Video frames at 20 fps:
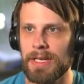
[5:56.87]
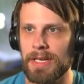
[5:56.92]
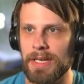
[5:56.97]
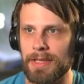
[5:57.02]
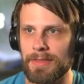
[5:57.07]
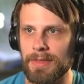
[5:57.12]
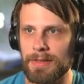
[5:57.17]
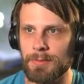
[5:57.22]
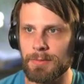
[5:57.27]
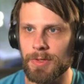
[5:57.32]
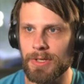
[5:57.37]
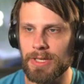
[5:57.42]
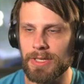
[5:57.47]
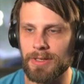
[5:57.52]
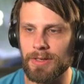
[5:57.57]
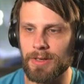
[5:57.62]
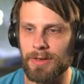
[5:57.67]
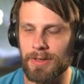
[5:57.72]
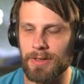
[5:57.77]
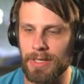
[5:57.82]
and then we'll get a
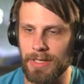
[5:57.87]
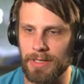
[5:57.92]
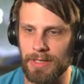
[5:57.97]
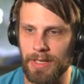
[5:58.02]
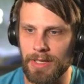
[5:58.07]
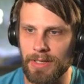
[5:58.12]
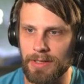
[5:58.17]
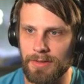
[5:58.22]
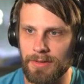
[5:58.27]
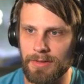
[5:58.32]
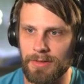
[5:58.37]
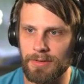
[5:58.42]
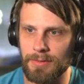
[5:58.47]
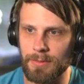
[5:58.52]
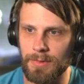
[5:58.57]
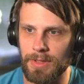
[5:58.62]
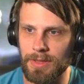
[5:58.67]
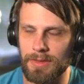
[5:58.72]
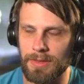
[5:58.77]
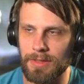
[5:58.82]
card out of hand here
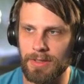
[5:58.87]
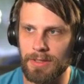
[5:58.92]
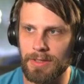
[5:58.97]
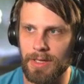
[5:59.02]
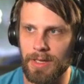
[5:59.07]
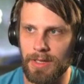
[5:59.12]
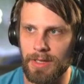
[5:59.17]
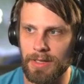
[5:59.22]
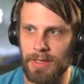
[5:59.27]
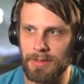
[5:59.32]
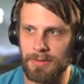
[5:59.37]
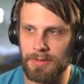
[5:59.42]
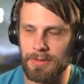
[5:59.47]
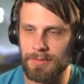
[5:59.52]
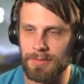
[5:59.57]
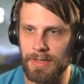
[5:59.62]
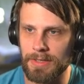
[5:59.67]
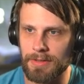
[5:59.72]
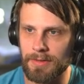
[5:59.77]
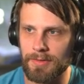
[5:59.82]
with the uh,
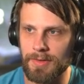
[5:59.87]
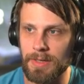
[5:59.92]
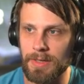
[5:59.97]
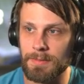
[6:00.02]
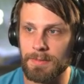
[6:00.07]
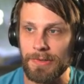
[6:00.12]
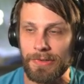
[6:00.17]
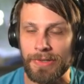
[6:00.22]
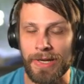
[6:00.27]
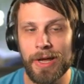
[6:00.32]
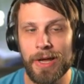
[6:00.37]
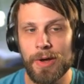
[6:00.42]
Elderfang Disciple.